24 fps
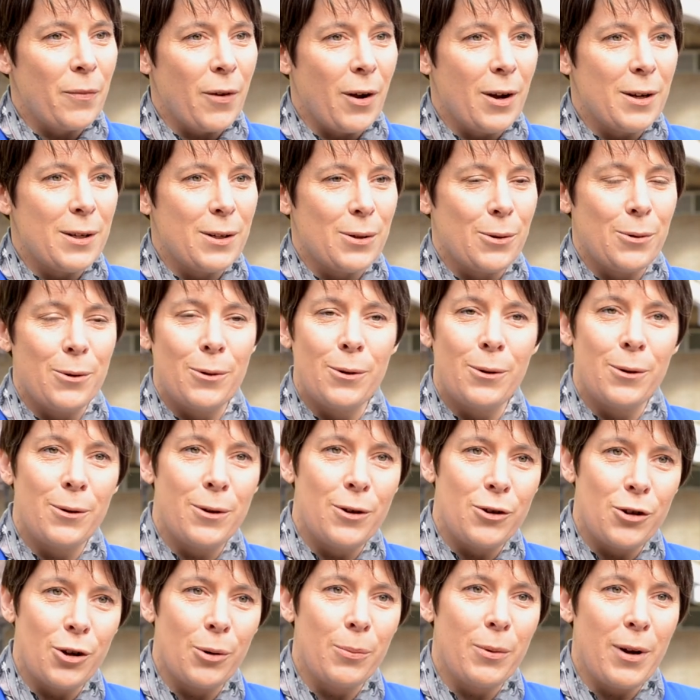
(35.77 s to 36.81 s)
I saw
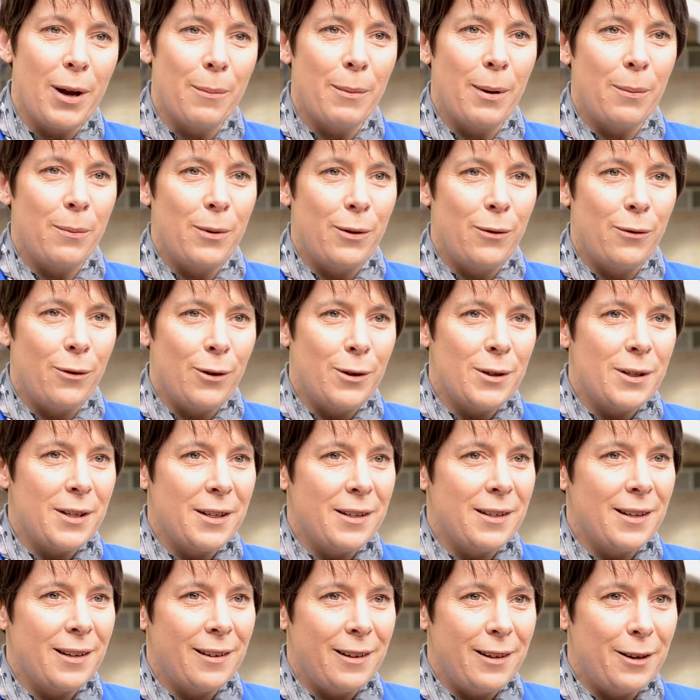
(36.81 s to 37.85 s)
the job come up in forensic
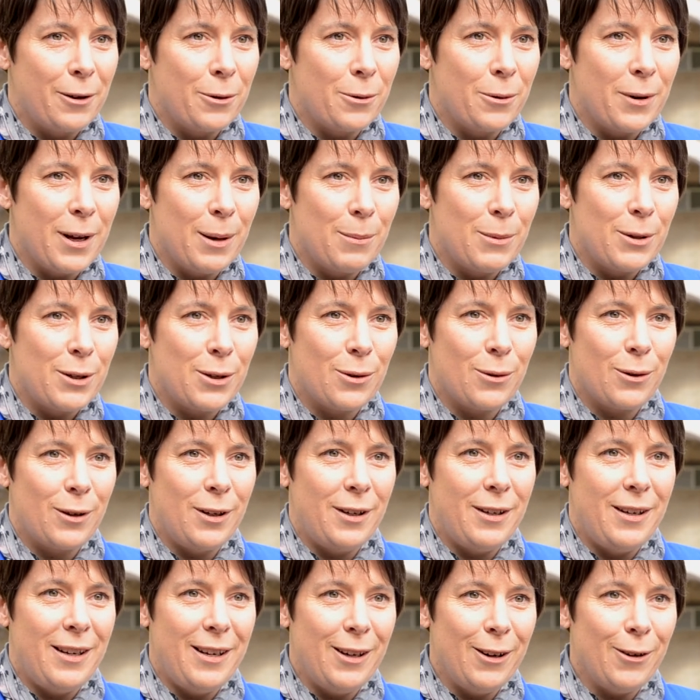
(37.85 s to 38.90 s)
and analytical
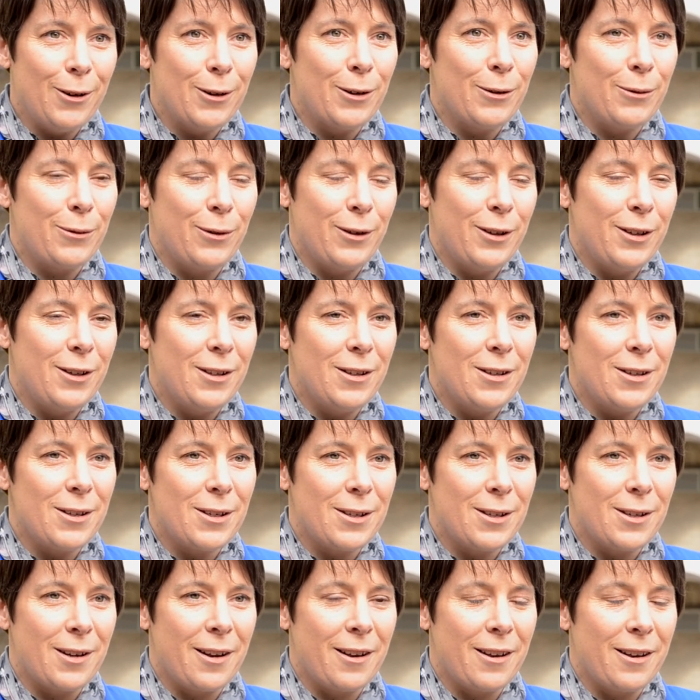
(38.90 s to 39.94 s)
chemistry here at
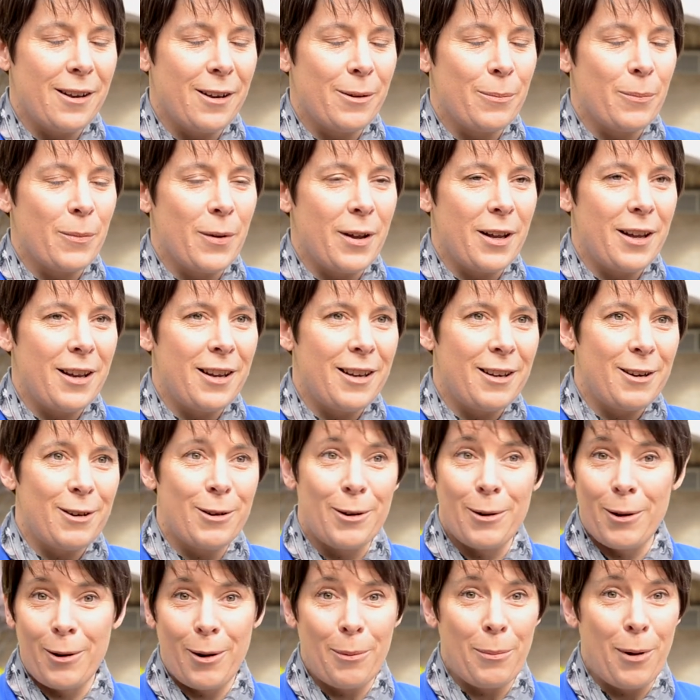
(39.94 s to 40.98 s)
Flinders
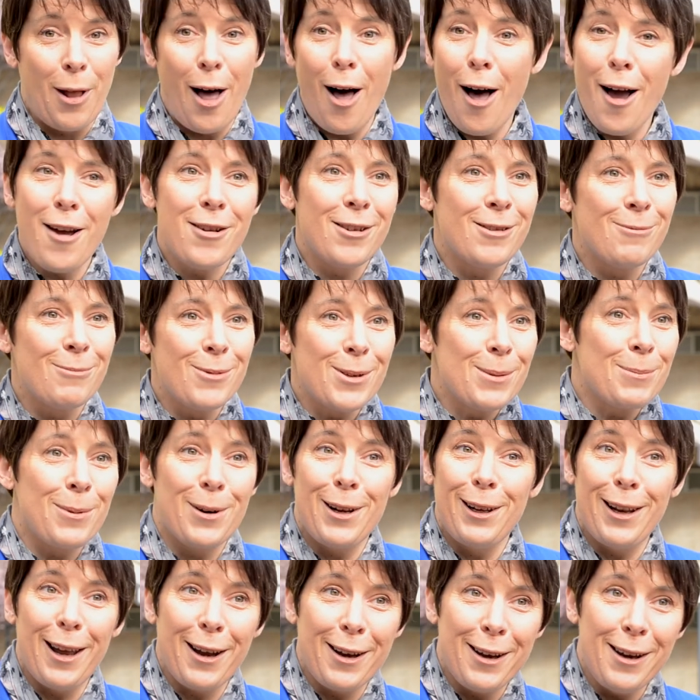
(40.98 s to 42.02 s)
and applied and was
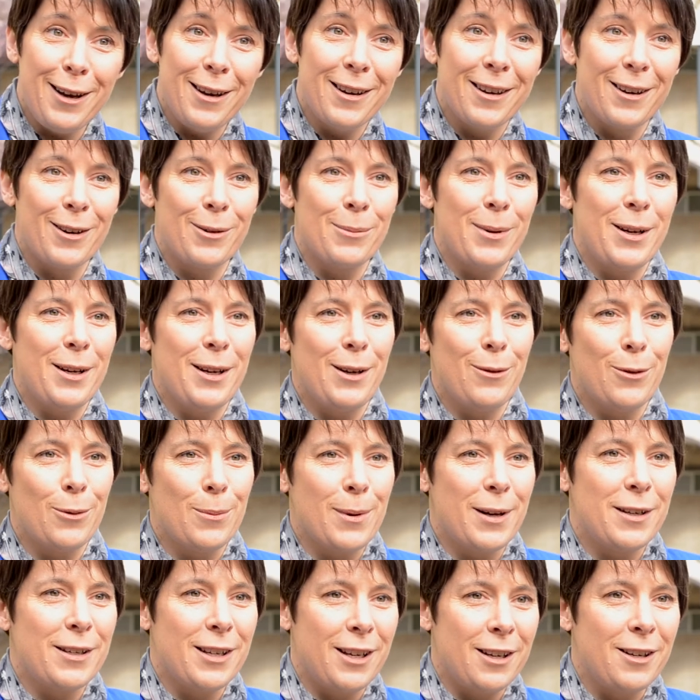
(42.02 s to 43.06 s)
pretty lucky, and I've been here for
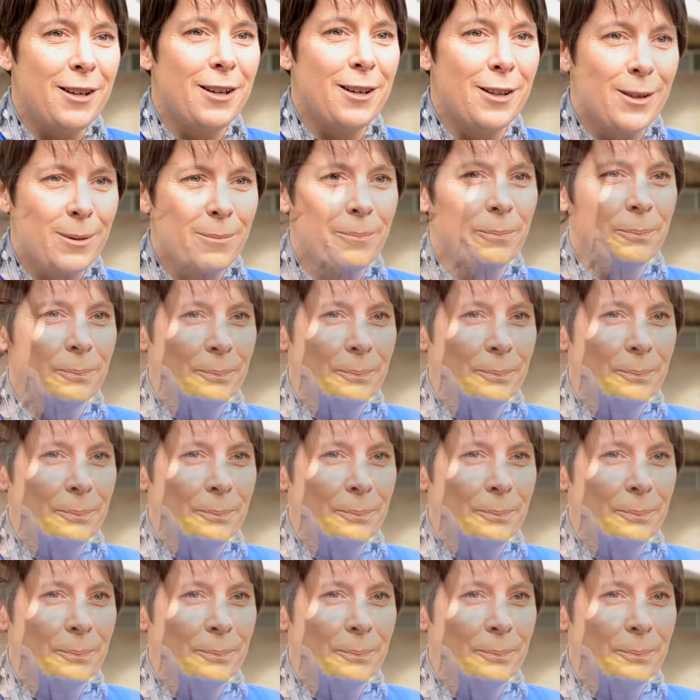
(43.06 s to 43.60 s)
about 10 years.